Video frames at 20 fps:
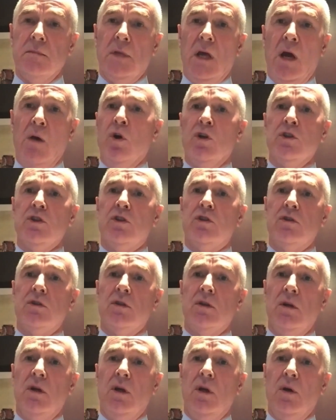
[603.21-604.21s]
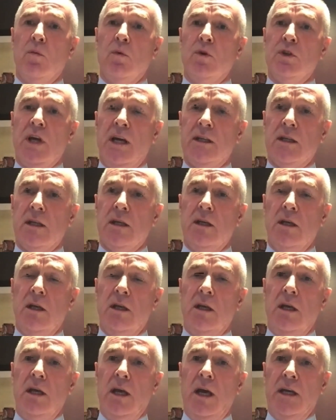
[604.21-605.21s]
and once was at
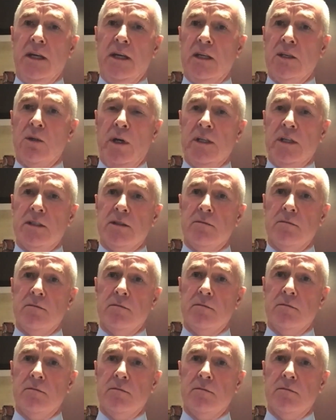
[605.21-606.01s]
an inquest.